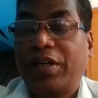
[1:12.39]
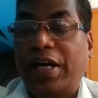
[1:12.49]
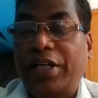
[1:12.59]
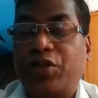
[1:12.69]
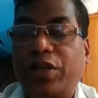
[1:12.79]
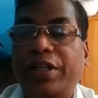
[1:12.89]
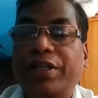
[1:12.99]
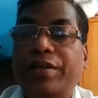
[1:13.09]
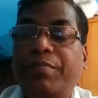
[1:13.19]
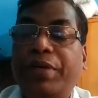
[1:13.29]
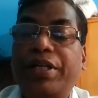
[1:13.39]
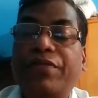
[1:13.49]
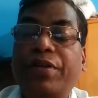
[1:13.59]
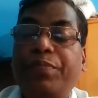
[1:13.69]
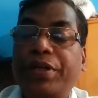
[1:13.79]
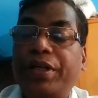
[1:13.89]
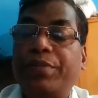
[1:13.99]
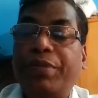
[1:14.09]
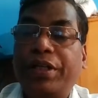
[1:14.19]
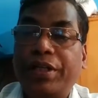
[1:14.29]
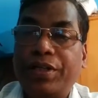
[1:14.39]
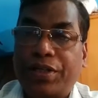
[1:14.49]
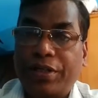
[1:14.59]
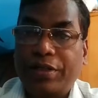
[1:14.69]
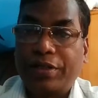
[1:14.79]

Actually, medieval period begins